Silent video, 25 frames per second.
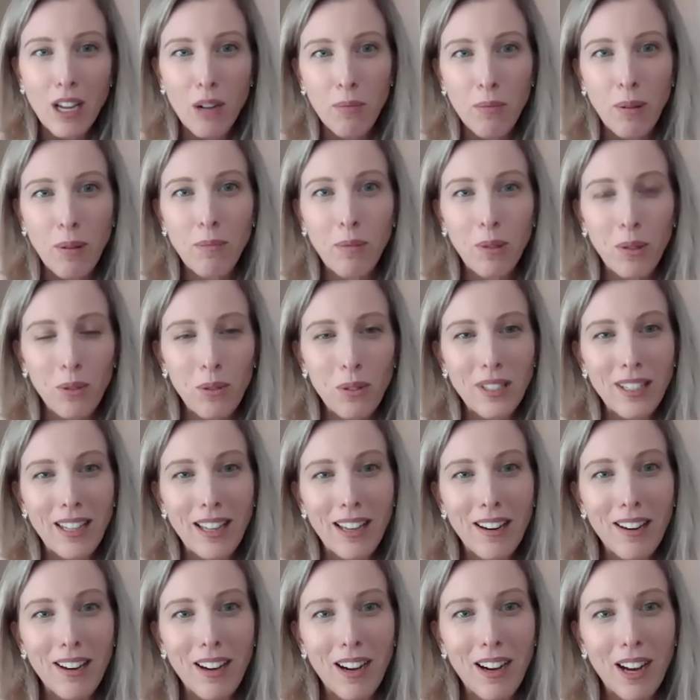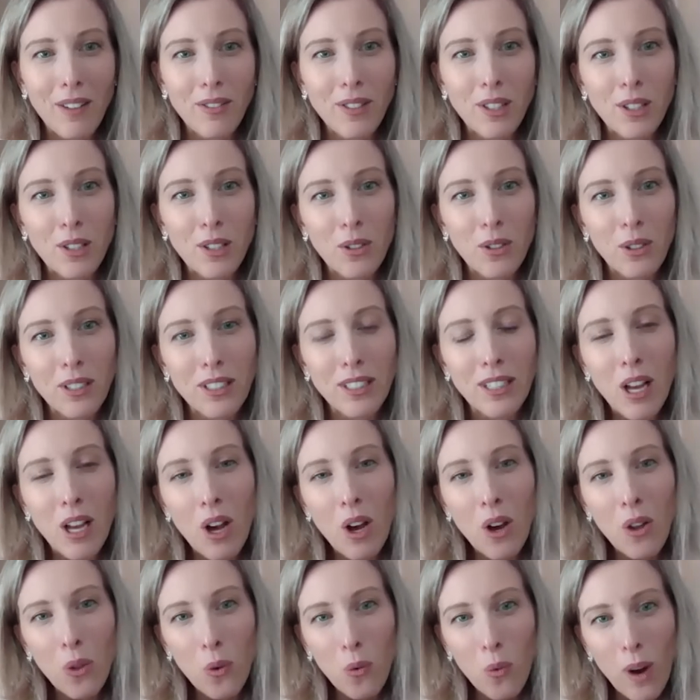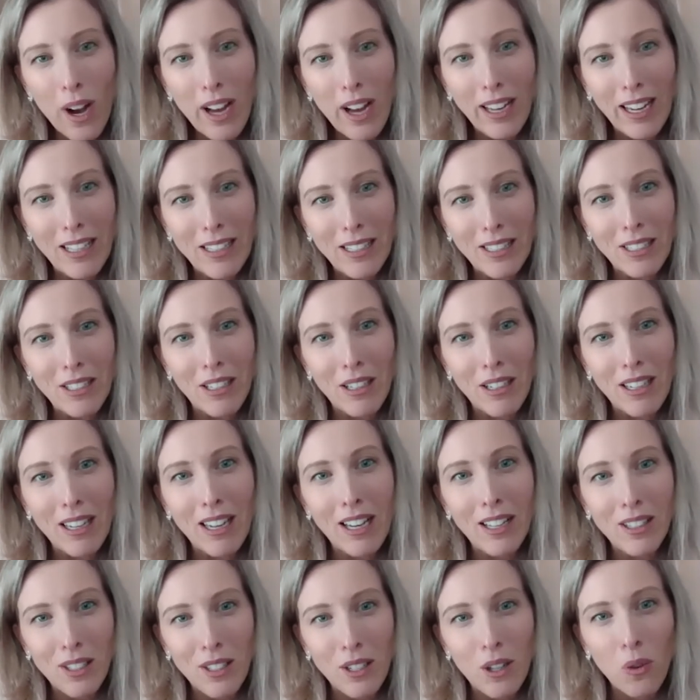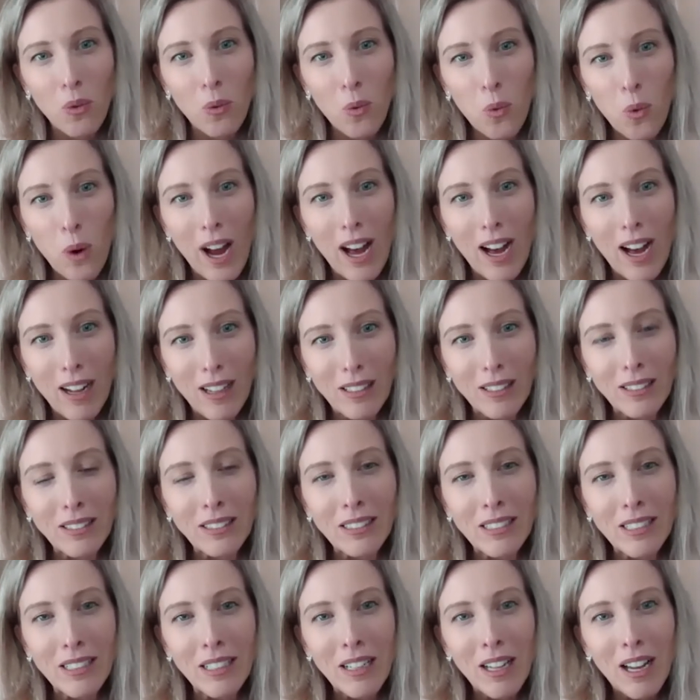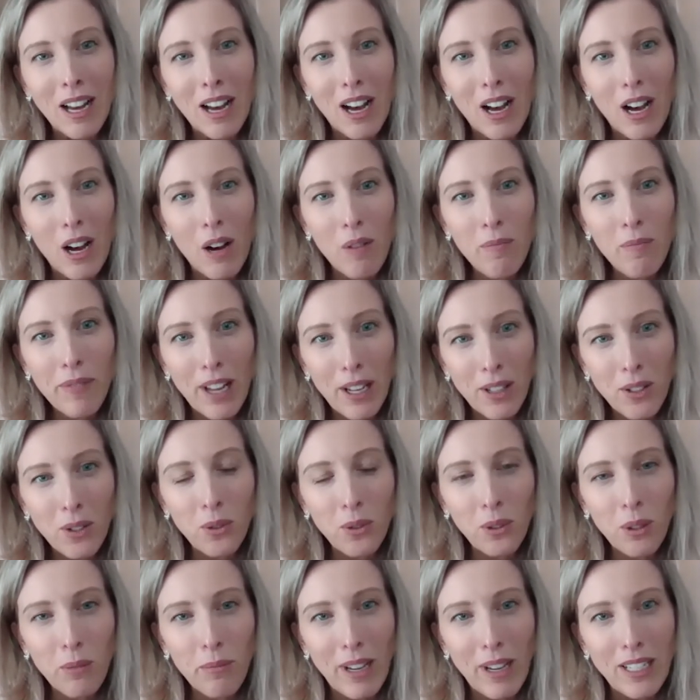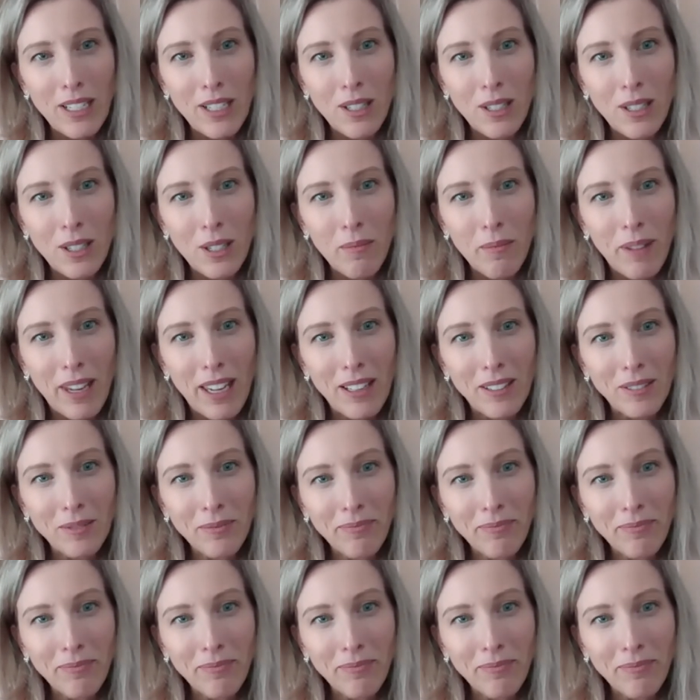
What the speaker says: how people order their lives, as long as the work gets done and gets done well. That's all that matters to me.